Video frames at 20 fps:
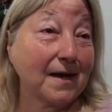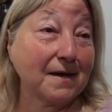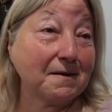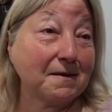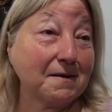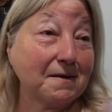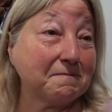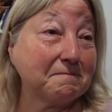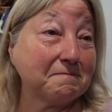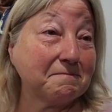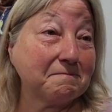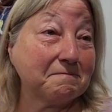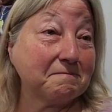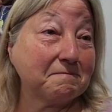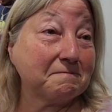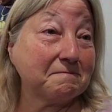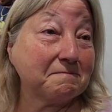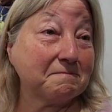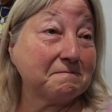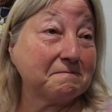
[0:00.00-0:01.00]
hey, mom,
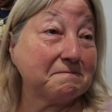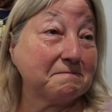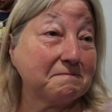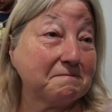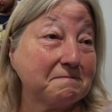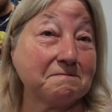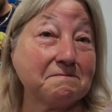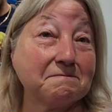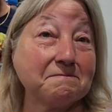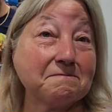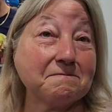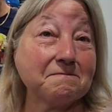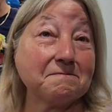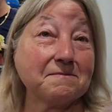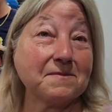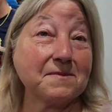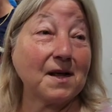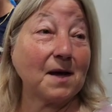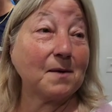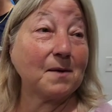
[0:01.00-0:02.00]
you bought brownies, right?
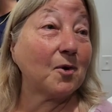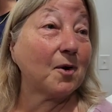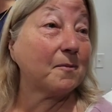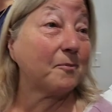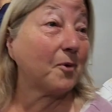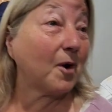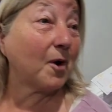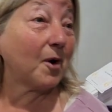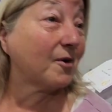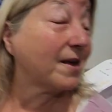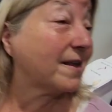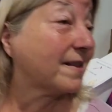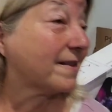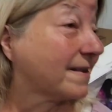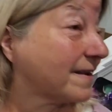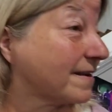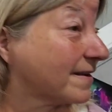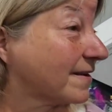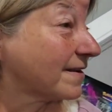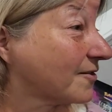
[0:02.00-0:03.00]
I brought
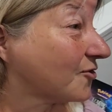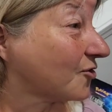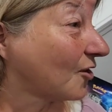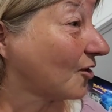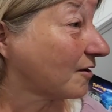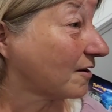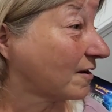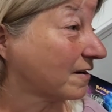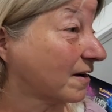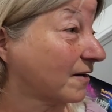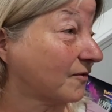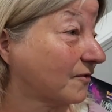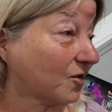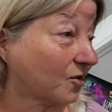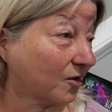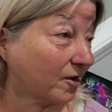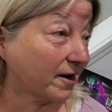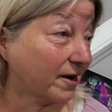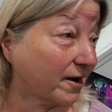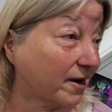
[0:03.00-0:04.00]
brownies and chocolate
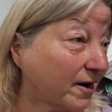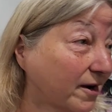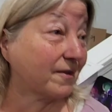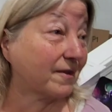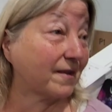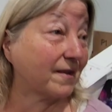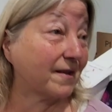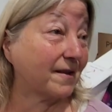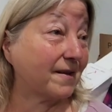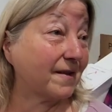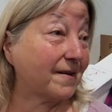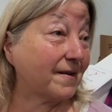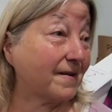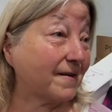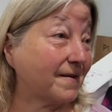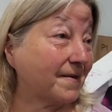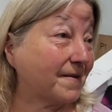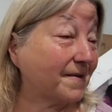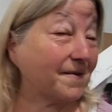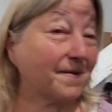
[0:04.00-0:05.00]
covered. Hey, Ethan,
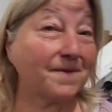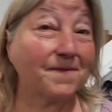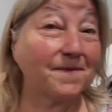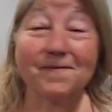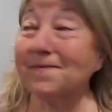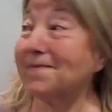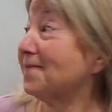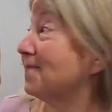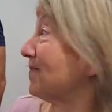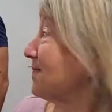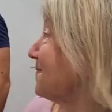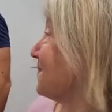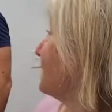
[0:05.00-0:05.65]
this lady